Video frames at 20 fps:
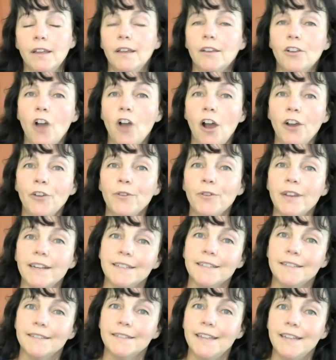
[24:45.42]

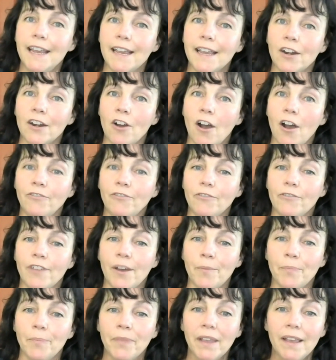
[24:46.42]
concrete taken off of
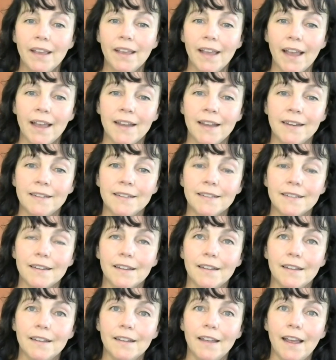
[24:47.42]
them. And
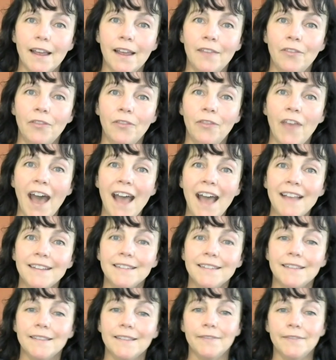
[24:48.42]

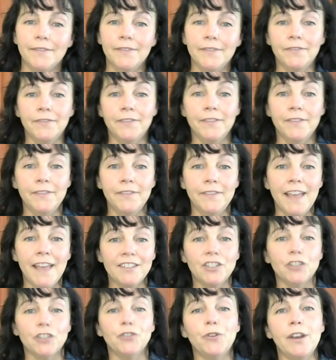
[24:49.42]
that's
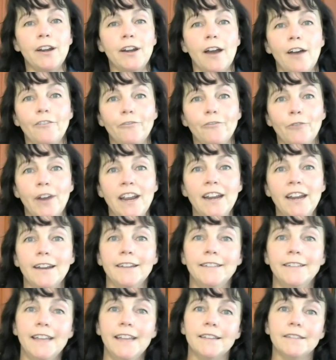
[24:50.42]
the trade-off, right?
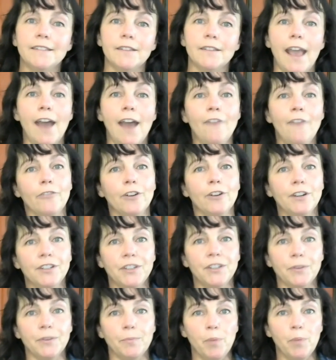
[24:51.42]
It takes effort
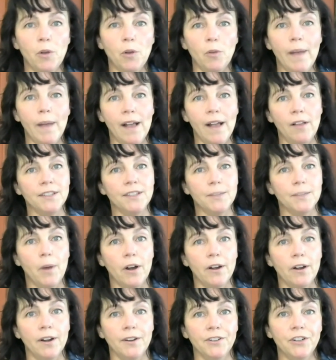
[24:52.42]
to pull pallets
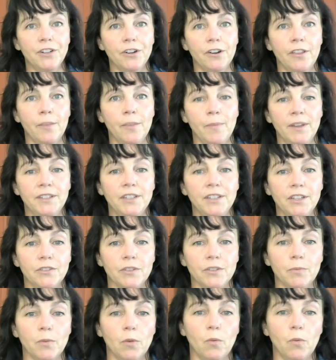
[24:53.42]
apart and turn them into
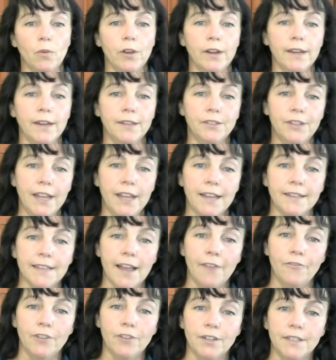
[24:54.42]
usable wood. It takes
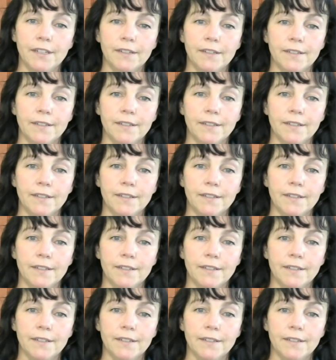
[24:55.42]
effort to